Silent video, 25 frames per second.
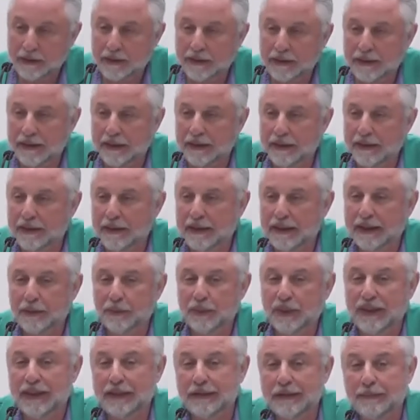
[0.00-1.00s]
Uh,
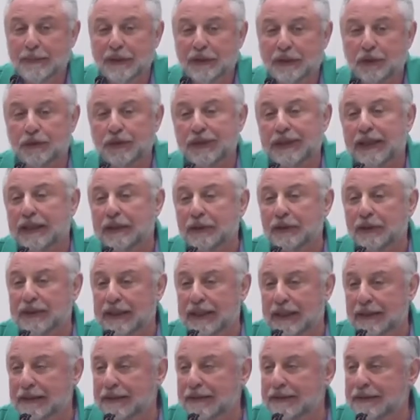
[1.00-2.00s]
and when I speak of
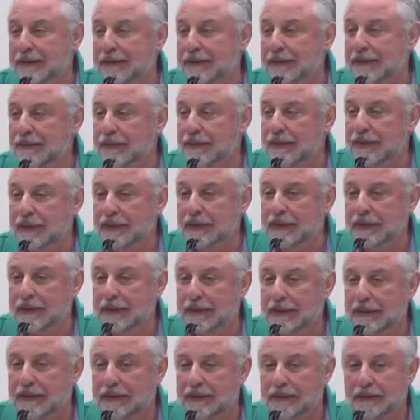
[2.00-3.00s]
psychoanalysis within
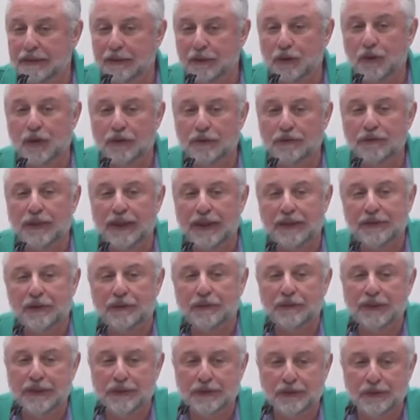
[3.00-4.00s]
the confines
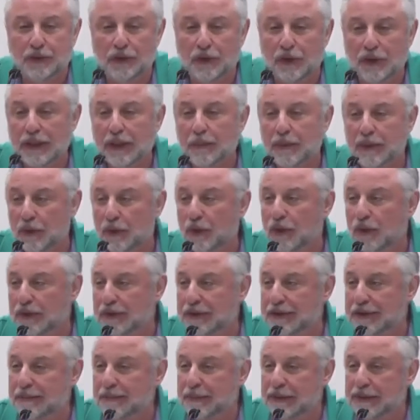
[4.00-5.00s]
of this talk, I will
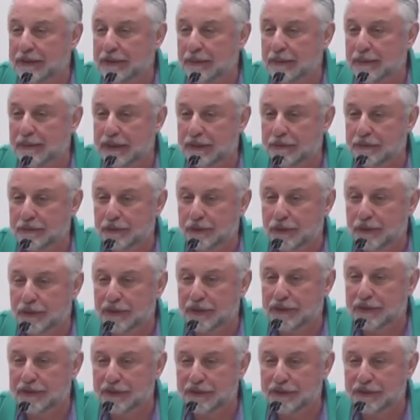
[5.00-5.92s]
only speak about Freud.